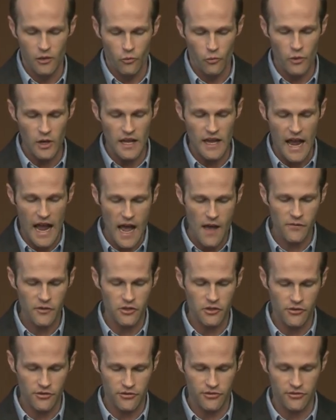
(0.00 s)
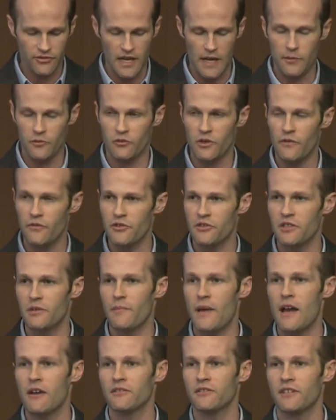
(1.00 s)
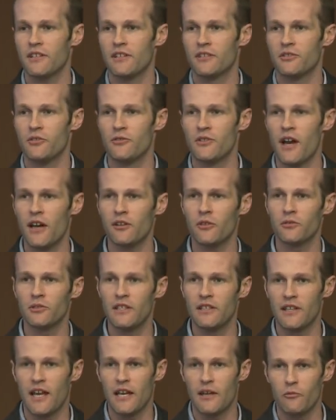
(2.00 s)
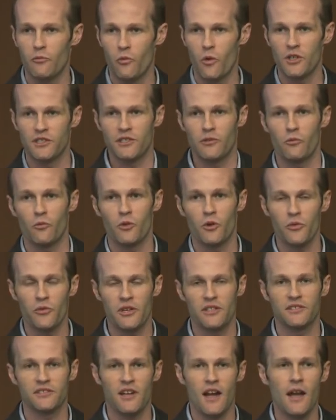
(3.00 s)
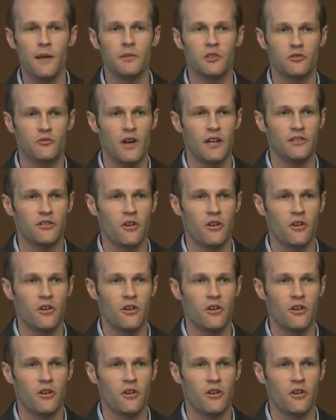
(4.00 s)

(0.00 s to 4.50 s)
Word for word: we have a user named Rivers and Mountains who not only like was it worth his time to write